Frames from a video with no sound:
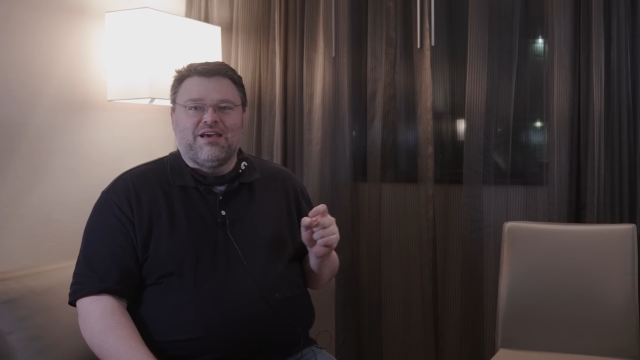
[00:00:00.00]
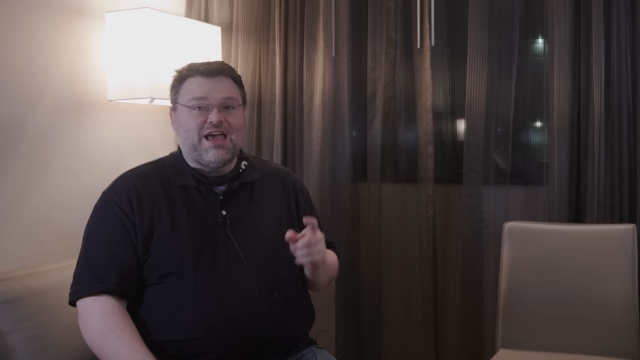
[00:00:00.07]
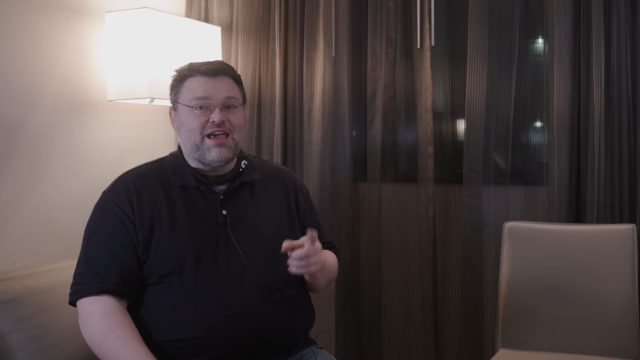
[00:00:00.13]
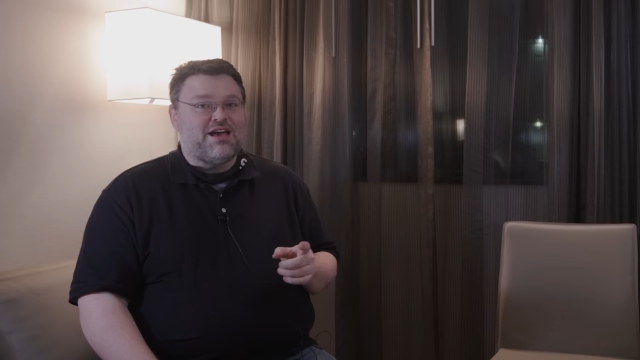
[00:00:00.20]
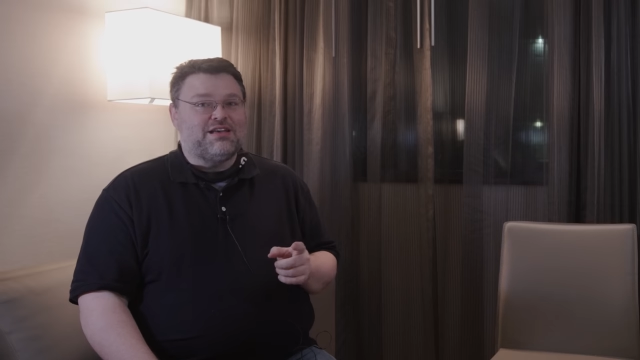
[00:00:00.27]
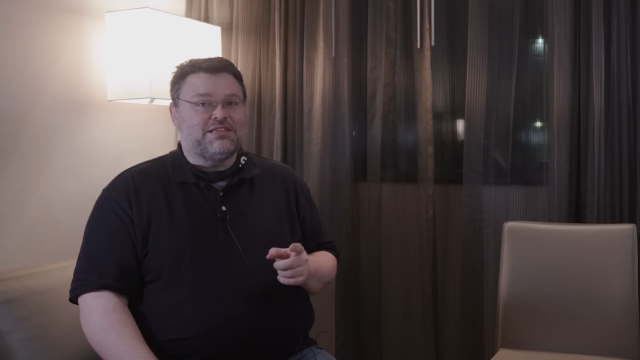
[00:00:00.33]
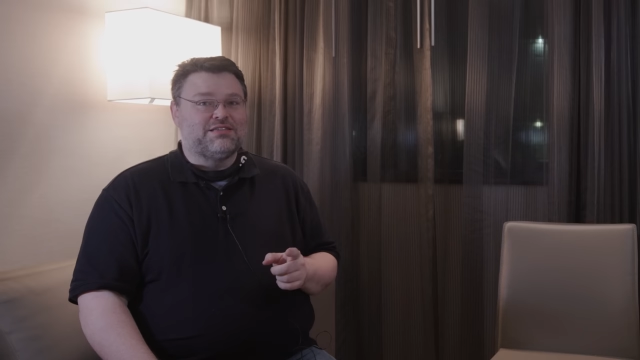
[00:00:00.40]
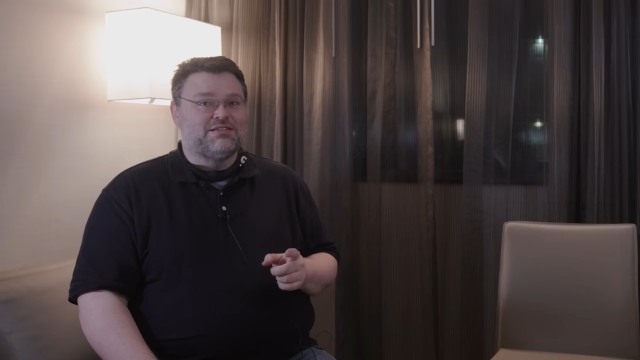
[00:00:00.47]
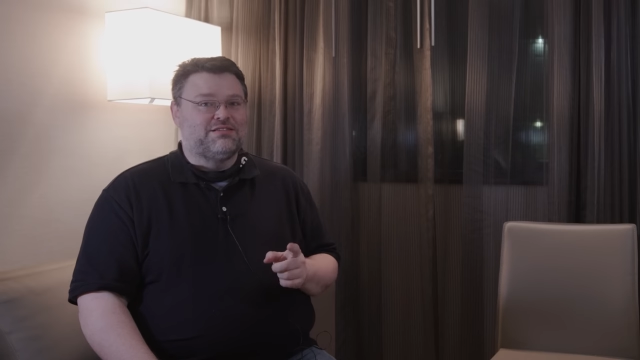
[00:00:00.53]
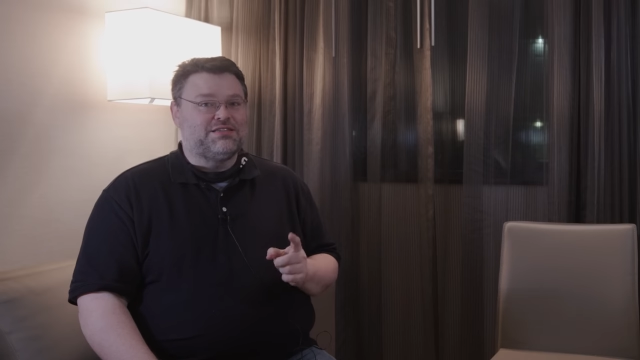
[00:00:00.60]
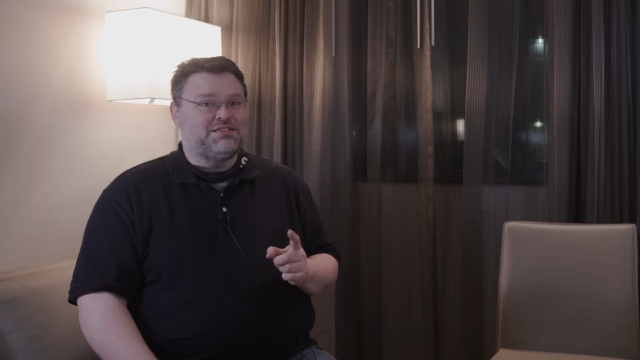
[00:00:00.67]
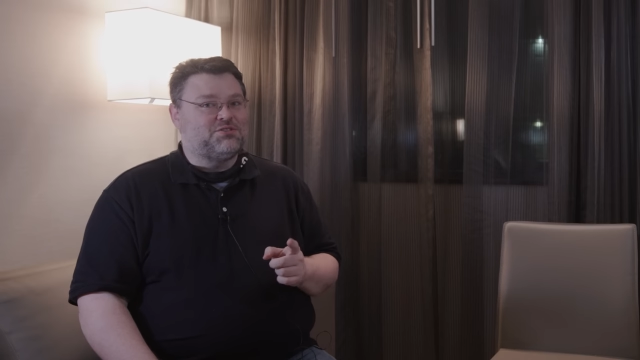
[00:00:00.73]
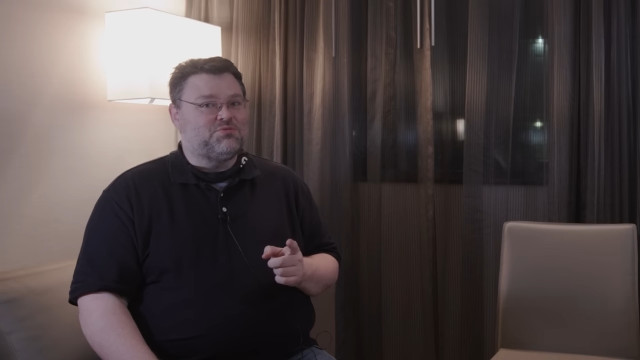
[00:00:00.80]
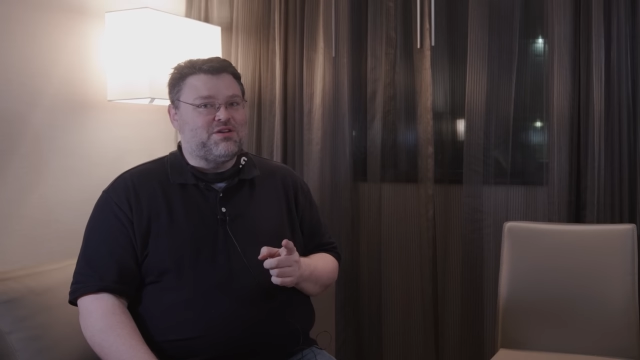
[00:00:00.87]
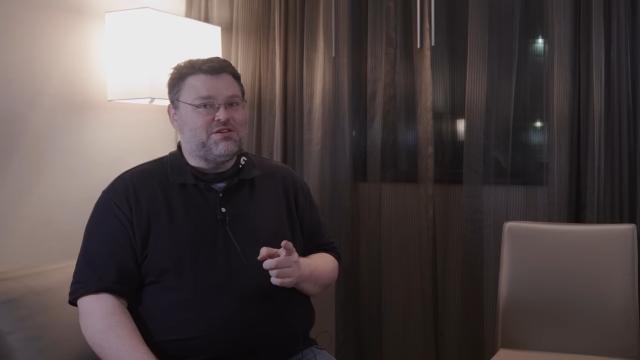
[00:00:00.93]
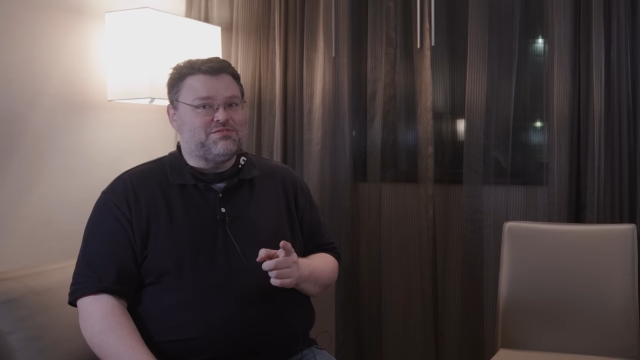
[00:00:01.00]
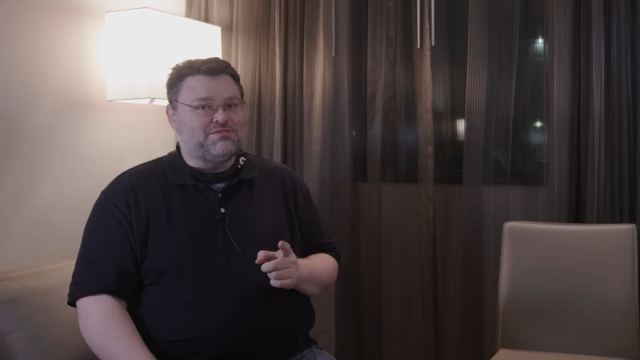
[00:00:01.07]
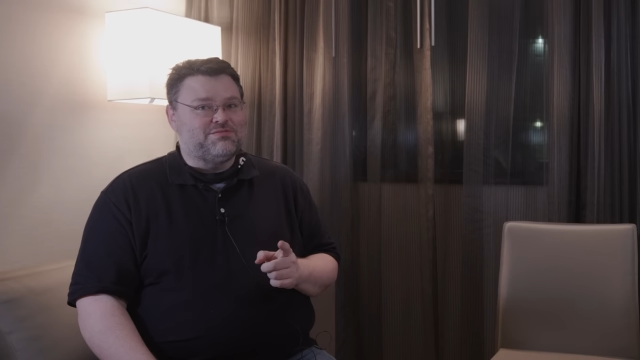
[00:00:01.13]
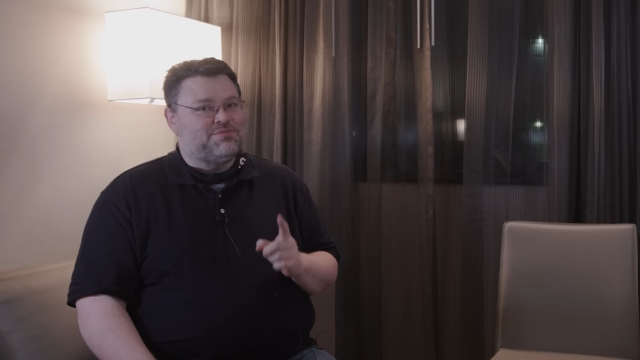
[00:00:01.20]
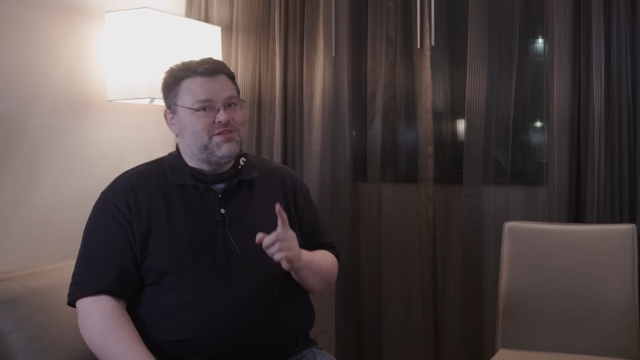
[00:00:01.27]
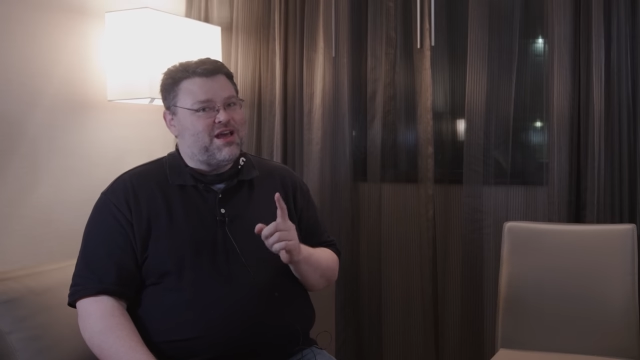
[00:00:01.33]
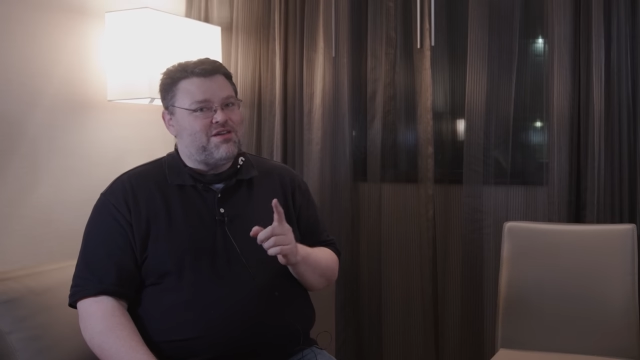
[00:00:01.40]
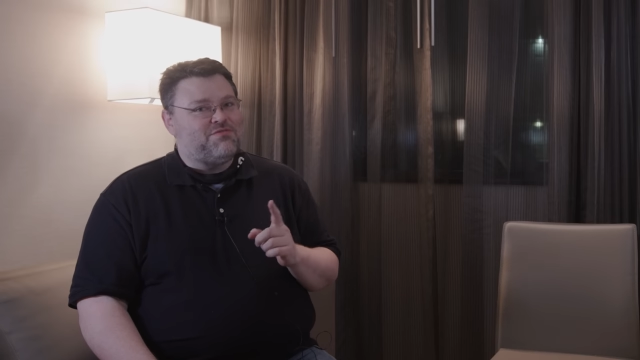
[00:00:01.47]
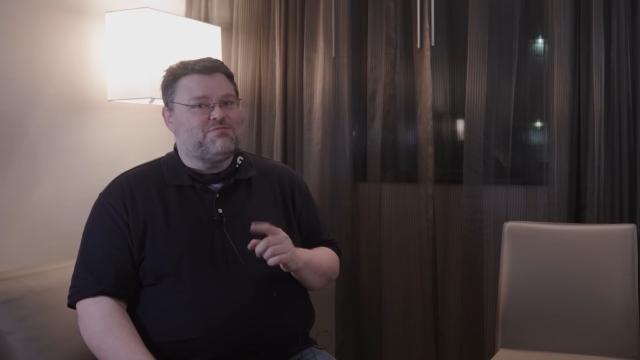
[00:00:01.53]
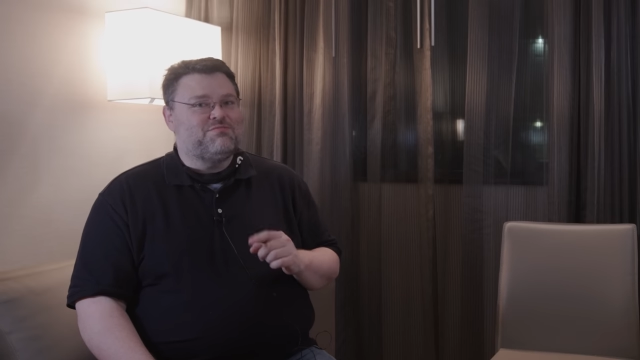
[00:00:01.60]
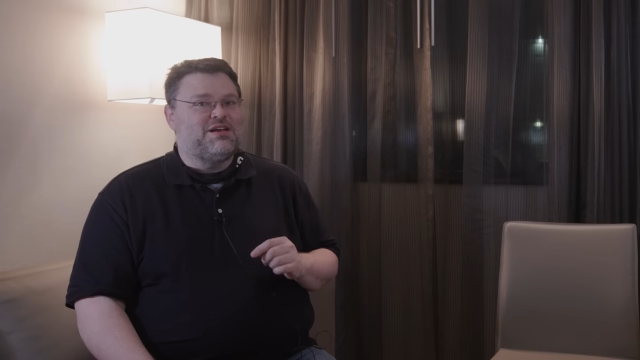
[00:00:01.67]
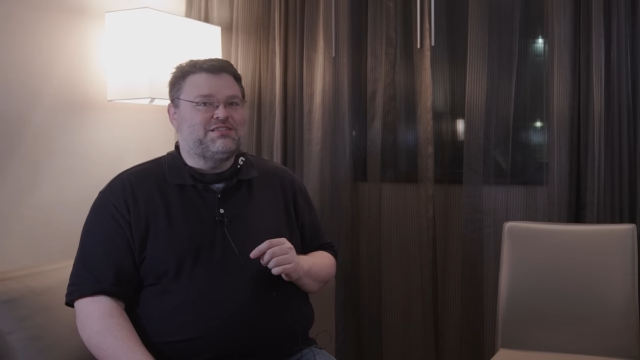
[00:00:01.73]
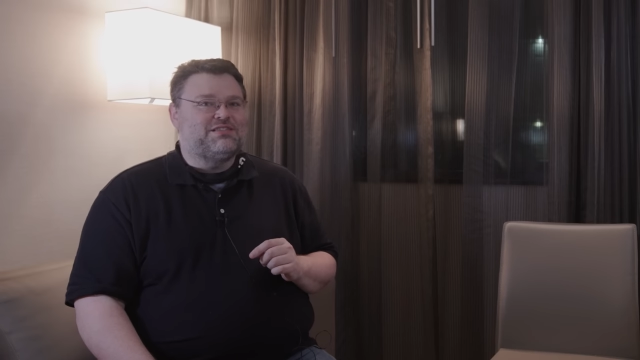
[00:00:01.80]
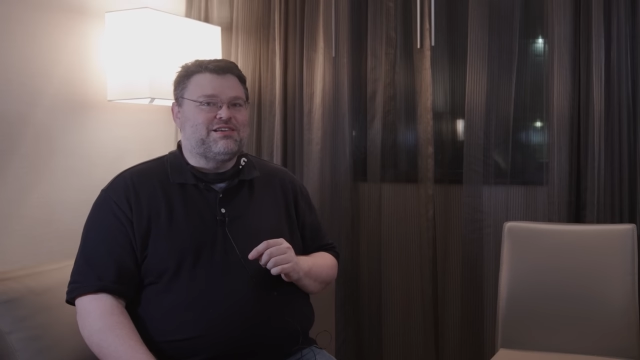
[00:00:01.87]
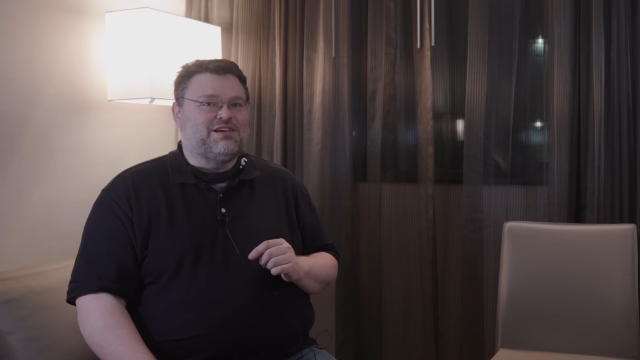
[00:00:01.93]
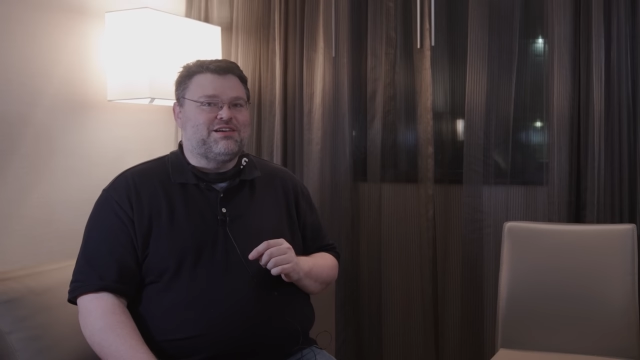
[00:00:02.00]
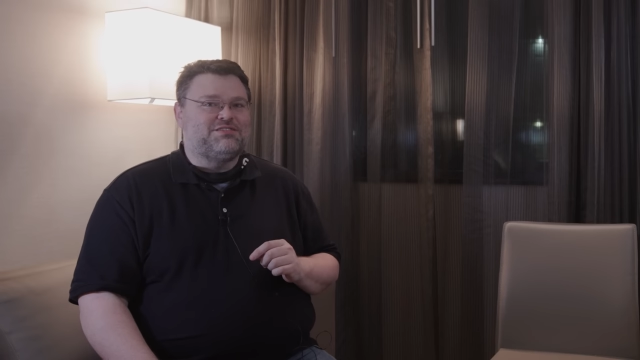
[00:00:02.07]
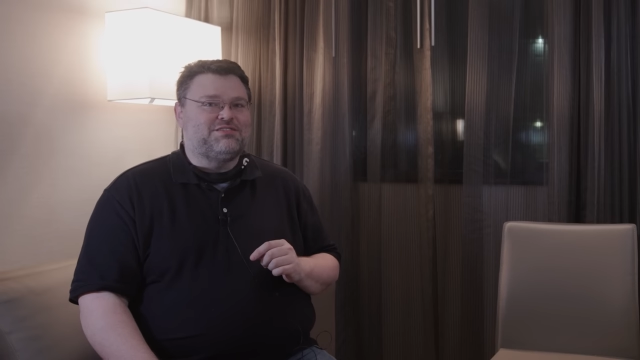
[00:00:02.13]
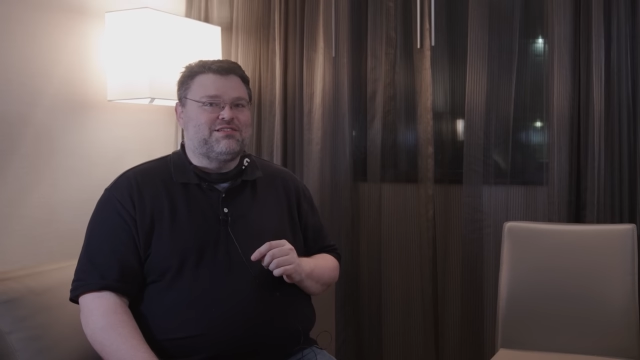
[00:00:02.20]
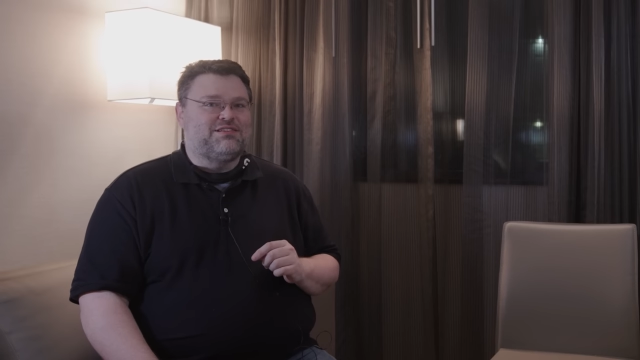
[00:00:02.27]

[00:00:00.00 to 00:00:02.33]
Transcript: Hey guys, this is Wendell, not from STH,